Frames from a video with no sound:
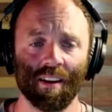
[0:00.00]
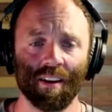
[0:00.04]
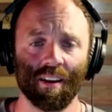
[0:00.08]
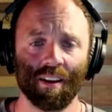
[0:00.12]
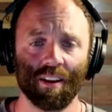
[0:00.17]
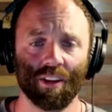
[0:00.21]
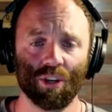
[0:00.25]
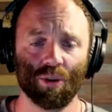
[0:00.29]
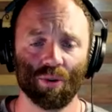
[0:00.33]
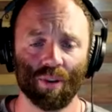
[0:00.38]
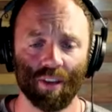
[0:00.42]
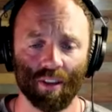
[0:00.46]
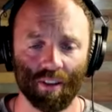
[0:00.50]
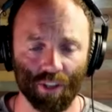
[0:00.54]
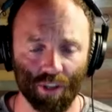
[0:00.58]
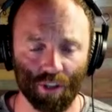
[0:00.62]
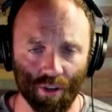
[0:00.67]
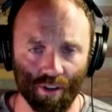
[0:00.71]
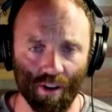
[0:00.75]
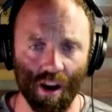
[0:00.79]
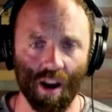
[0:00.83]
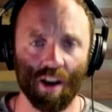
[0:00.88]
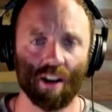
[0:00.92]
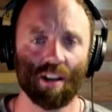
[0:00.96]
You can, your
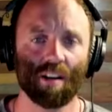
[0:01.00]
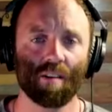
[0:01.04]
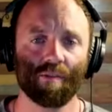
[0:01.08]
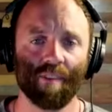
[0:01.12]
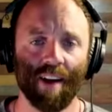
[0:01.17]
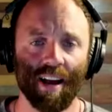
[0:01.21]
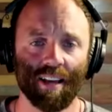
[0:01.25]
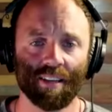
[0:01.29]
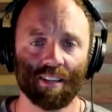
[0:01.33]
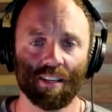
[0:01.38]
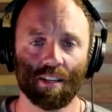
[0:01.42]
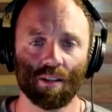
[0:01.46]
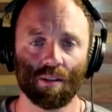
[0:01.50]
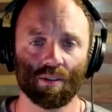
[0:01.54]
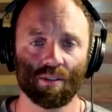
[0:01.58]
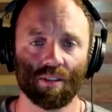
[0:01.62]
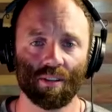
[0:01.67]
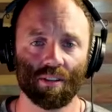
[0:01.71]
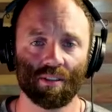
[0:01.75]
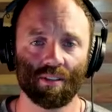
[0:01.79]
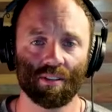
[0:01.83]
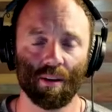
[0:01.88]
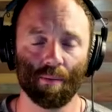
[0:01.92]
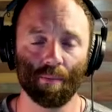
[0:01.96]
cardiovascular
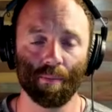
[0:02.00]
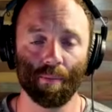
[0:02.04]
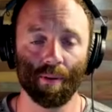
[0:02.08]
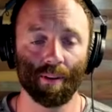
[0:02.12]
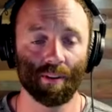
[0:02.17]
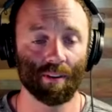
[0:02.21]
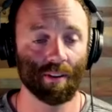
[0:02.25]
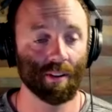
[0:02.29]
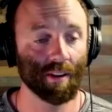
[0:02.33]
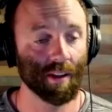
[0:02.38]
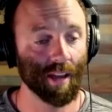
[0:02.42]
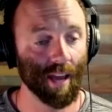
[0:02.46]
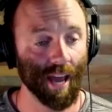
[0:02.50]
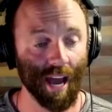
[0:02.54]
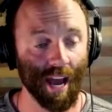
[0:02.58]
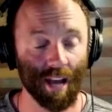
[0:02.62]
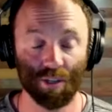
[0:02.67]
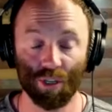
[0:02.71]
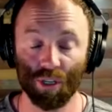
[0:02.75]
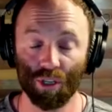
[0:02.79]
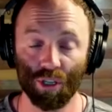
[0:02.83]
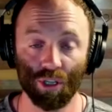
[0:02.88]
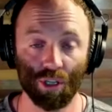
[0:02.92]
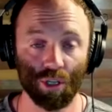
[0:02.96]
system has
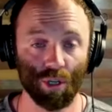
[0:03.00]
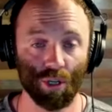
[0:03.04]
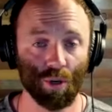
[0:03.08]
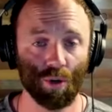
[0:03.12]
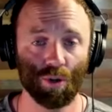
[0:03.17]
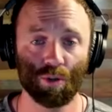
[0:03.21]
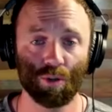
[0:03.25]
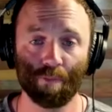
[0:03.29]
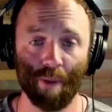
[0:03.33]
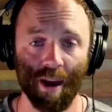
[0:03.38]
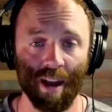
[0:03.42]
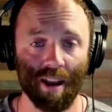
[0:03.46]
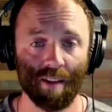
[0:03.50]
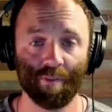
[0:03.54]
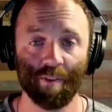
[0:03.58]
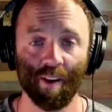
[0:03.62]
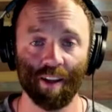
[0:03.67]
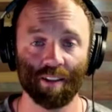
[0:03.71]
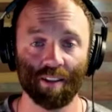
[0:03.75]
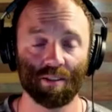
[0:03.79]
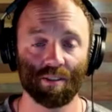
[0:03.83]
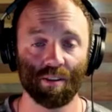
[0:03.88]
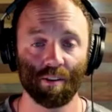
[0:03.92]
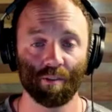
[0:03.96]
huge
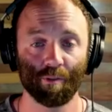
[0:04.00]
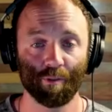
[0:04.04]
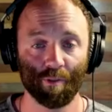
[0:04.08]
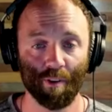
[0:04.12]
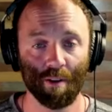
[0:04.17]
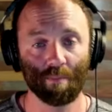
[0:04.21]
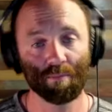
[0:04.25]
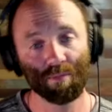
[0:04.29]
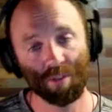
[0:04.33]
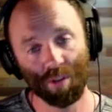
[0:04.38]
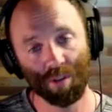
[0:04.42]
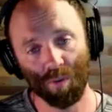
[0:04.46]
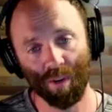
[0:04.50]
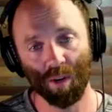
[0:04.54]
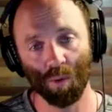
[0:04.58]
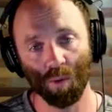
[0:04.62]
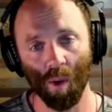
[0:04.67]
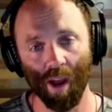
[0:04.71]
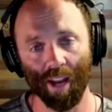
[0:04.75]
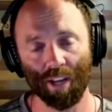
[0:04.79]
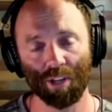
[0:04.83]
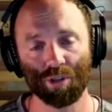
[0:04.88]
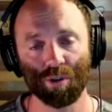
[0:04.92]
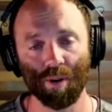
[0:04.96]
benefits from doing
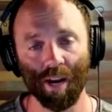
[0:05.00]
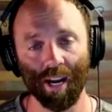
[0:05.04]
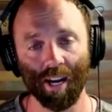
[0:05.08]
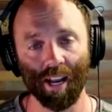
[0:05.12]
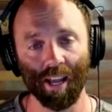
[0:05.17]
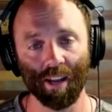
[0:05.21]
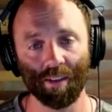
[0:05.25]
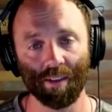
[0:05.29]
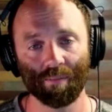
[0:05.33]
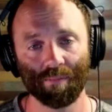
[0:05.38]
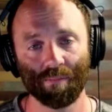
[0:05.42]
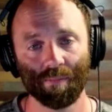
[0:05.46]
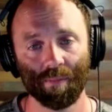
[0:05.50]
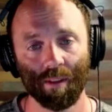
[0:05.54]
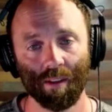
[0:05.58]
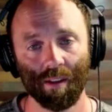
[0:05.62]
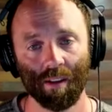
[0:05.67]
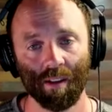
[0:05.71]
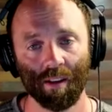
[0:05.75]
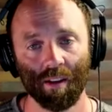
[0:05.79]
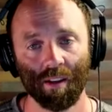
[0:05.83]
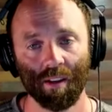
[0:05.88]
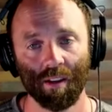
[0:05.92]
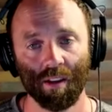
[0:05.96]
weight training.
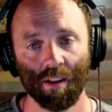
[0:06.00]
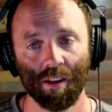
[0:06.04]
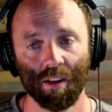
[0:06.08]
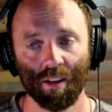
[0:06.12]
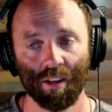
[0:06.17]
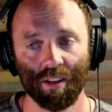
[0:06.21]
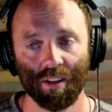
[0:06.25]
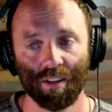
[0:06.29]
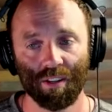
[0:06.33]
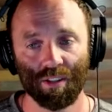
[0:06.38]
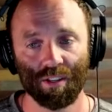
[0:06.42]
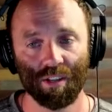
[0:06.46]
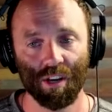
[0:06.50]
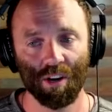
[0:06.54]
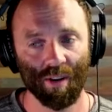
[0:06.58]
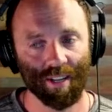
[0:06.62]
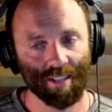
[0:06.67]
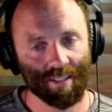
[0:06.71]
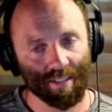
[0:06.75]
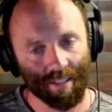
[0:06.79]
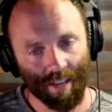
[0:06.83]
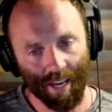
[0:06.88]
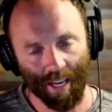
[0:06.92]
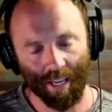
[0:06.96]
So
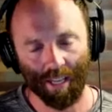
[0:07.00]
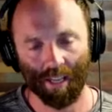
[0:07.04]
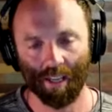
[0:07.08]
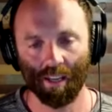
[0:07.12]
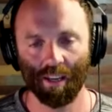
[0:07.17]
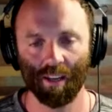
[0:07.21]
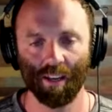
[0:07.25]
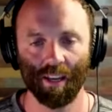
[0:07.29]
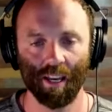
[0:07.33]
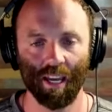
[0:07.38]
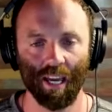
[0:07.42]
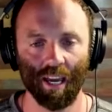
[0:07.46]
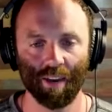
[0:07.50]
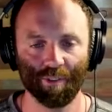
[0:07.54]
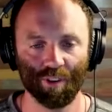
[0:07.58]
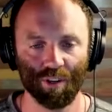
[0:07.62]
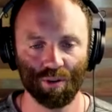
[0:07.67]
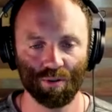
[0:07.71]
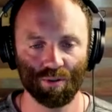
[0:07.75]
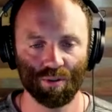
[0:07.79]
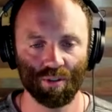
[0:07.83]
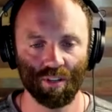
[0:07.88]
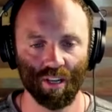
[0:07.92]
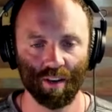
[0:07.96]
it's like, if
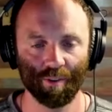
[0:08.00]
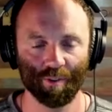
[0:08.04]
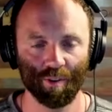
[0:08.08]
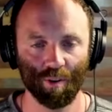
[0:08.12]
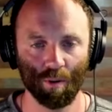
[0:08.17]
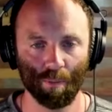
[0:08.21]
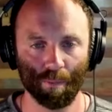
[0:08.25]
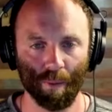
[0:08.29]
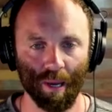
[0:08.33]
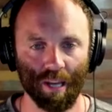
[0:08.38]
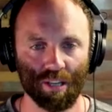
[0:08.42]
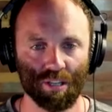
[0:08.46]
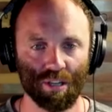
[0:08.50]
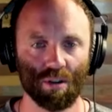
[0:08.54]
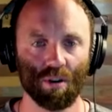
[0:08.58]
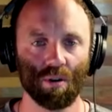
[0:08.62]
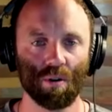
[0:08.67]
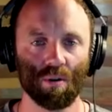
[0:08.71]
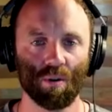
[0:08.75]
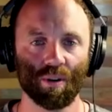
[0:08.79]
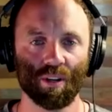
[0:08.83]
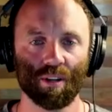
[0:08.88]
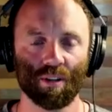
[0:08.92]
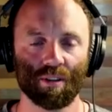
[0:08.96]
you
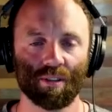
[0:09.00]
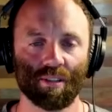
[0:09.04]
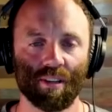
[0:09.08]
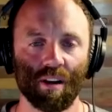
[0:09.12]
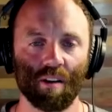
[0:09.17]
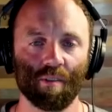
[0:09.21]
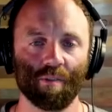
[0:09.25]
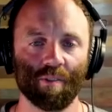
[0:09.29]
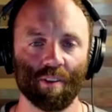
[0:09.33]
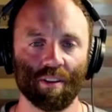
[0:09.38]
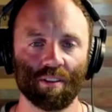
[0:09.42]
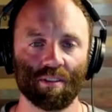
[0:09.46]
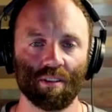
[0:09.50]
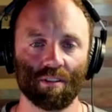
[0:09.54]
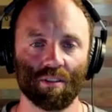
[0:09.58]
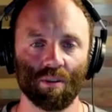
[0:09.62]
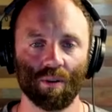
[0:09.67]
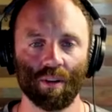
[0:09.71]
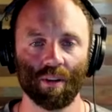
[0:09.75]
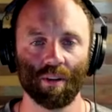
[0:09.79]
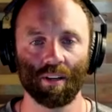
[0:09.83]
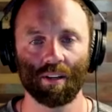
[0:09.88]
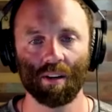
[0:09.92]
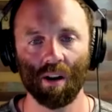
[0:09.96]
pigeonhole yourself into
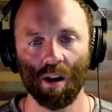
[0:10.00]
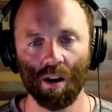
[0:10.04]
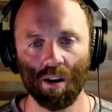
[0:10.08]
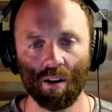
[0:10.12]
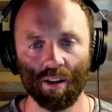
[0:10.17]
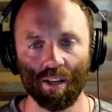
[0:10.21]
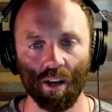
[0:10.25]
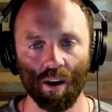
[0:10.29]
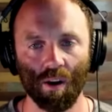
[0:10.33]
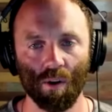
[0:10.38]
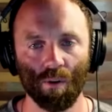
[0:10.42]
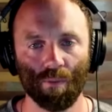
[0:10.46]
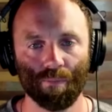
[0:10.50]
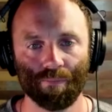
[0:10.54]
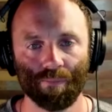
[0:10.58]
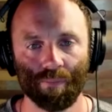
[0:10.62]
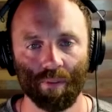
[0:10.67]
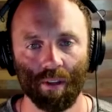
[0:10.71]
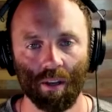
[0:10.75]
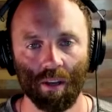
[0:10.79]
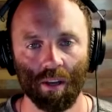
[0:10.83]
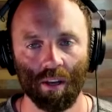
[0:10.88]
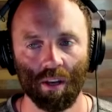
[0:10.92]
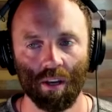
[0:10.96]
doing cardio,
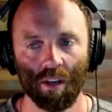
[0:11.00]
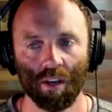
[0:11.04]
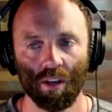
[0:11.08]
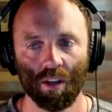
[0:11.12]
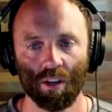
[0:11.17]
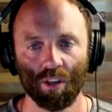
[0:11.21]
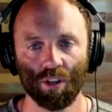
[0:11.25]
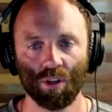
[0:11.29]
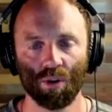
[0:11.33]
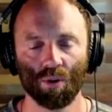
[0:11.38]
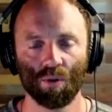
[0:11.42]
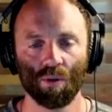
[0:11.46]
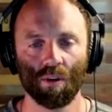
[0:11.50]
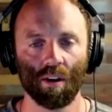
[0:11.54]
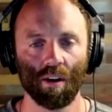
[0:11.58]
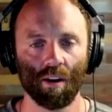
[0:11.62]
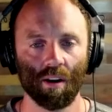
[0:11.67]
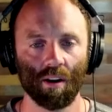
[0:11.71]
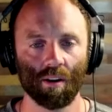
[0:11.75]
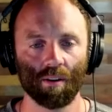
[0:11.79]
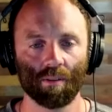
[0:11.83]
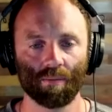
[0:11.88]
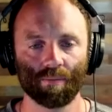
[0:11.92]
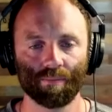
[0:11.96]

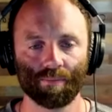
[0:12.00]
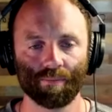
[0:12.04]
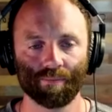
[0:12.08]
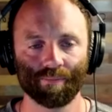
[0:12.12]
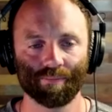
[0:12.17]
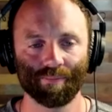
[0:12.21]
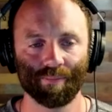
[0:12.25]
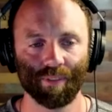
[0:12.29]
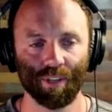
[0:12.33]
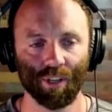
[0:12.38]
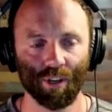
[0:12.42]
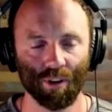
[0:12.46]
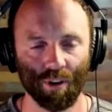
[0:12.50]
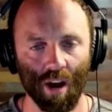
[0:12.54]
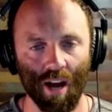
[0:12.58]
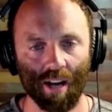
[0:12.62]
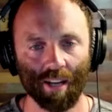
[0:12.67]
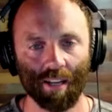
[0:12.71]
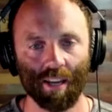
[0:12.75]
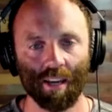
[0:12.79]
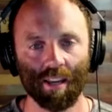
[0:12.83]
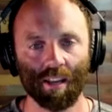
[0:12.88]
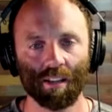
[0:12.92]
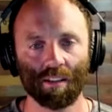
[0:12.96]
you're not
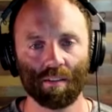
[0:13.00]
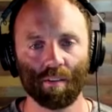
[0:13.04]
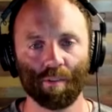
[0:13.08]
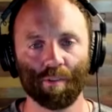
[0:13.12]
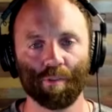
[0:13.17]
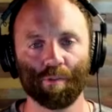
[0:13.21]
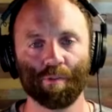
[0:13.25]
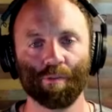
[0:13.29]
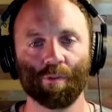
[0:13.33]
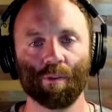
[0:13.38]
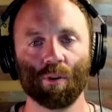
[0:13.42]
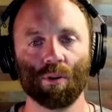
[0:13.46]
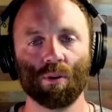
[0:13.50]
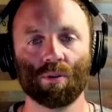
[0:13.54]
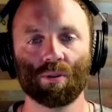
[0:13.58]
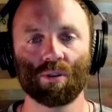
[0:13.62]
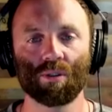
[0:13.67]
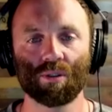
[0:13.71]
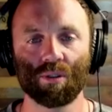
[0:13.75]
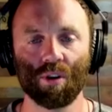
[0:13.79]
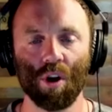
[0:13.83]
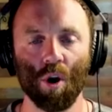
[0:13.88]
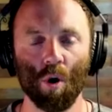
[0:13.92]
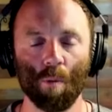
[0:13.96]
getting the full
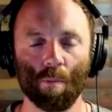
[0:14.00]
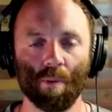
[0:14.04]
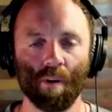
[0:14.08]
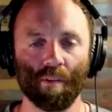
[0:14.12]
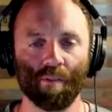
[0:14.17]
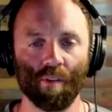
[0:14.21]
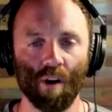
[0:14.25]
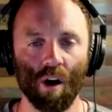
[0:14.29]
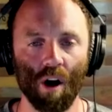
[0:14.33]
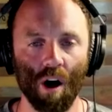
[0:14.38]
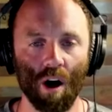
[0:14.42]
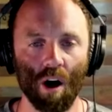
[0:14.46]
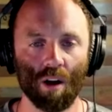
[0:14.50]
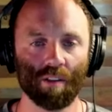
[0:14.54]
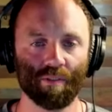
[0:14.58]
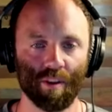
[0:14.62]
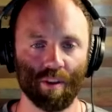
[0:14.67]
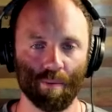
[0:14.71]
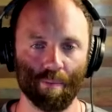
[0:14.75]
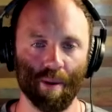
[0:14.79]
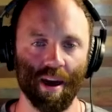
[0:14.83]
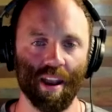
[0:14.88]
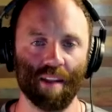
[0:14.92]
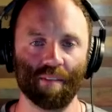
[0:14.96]
scope of all of the
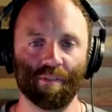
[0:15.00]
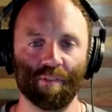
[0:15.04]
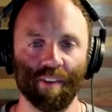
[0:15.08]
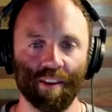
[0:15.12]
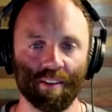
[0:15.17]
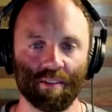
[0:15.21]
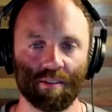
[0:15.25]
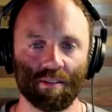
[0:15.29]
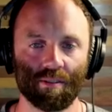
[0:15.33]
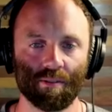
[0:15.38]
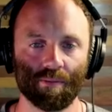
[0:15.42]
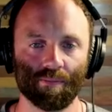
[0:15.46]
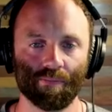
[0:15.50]
benefits.